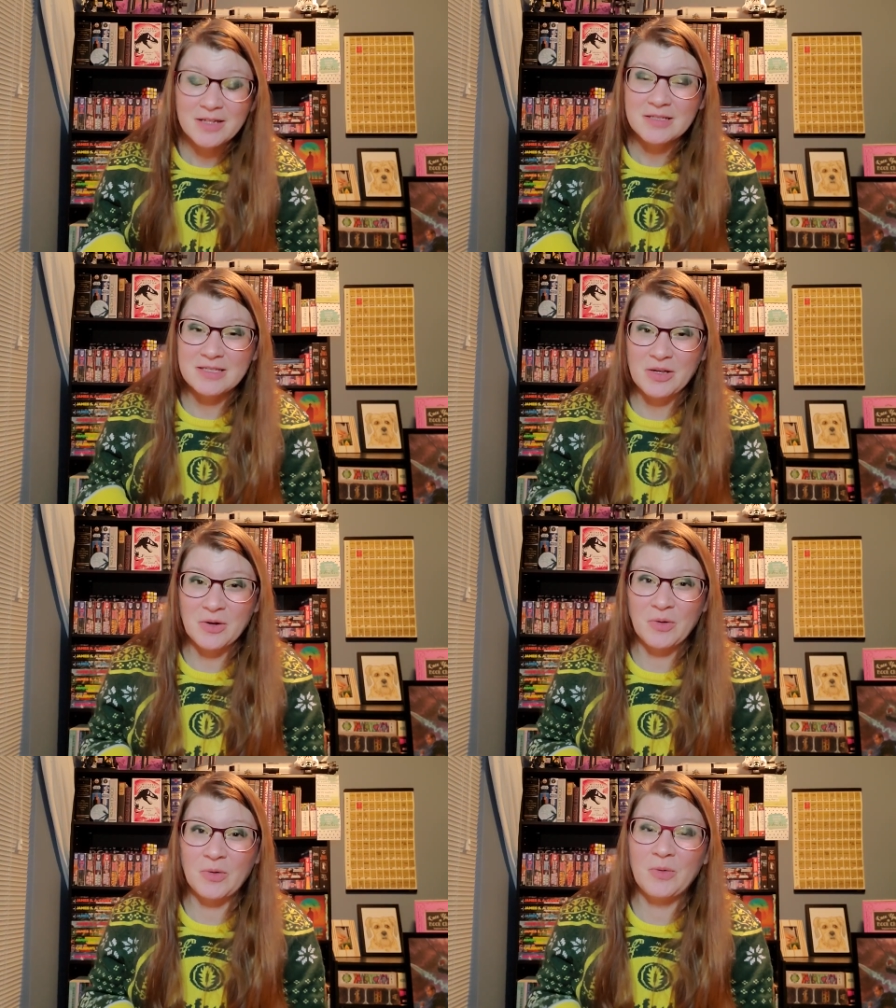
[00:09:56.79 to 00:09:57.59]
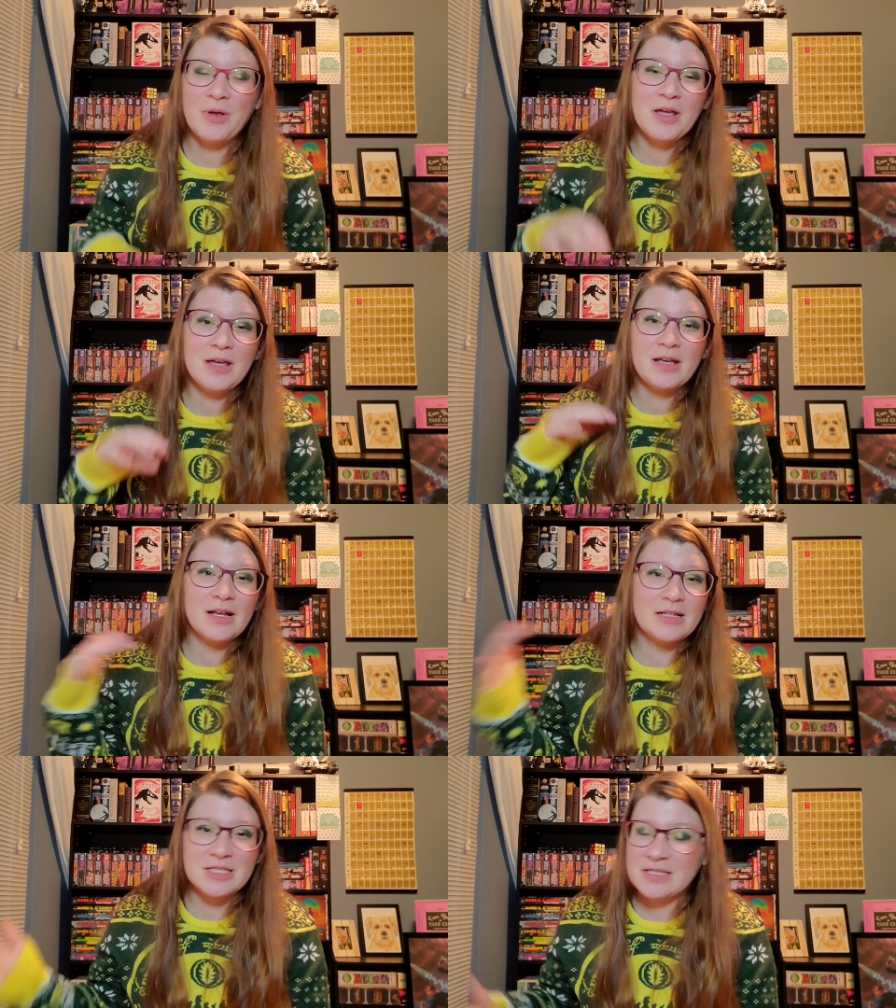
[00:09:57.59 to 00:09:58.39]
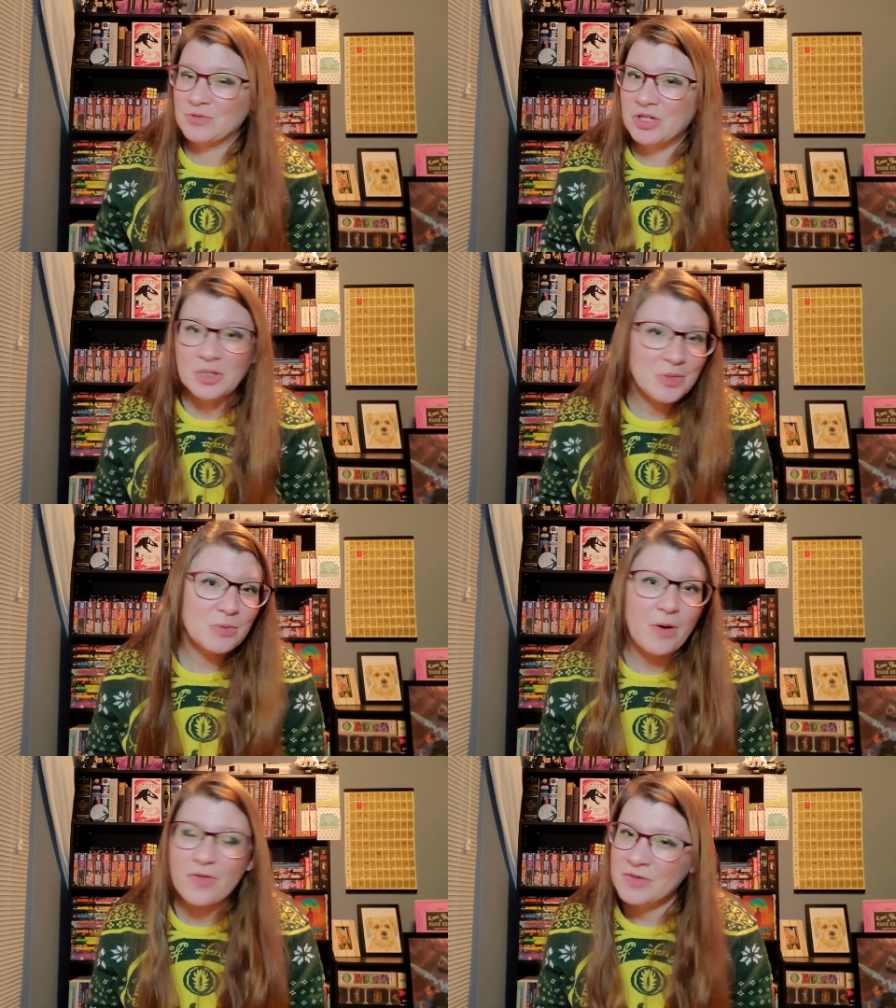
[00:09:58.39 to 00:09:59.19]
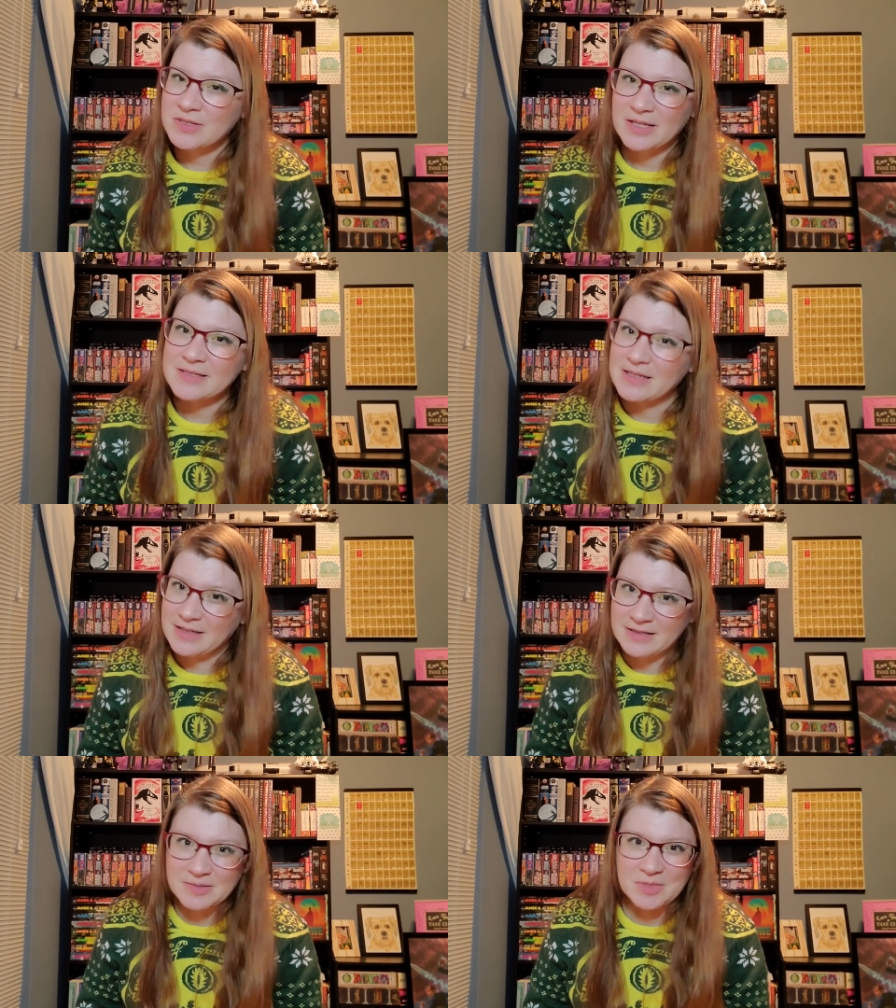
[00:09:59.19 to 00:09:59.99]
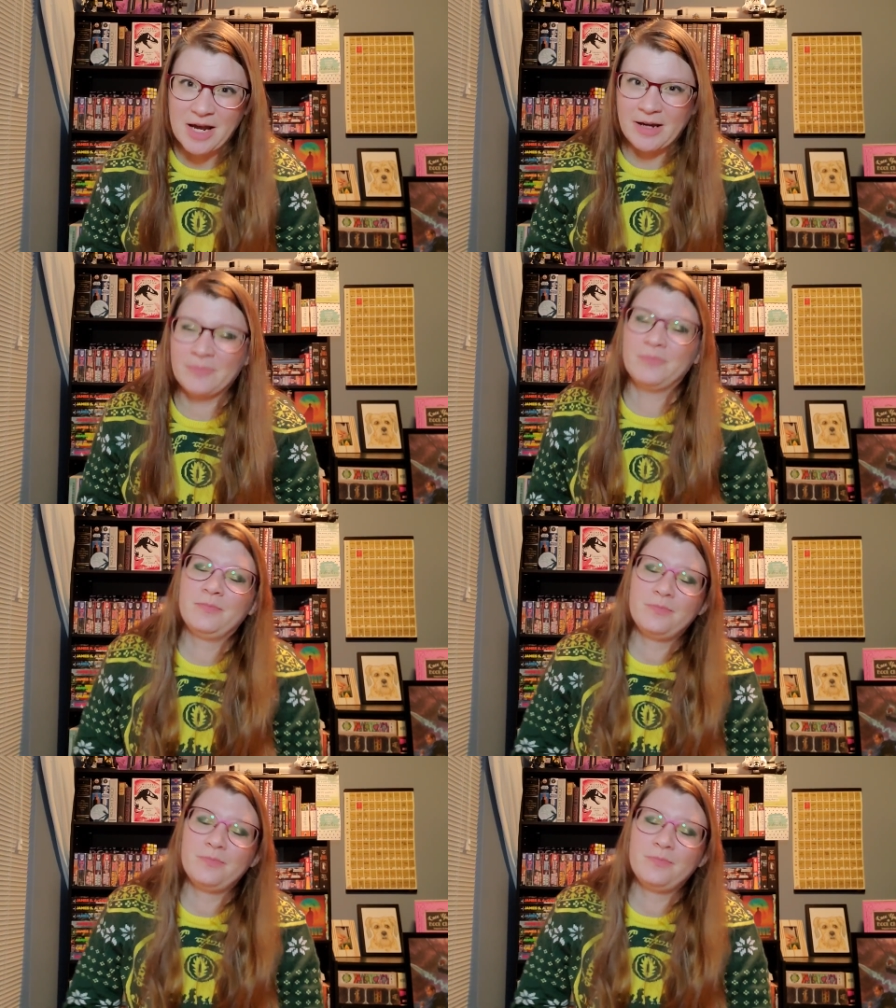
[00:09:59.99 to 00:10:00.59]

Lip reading: So it's just going to be one of those things that takes some time.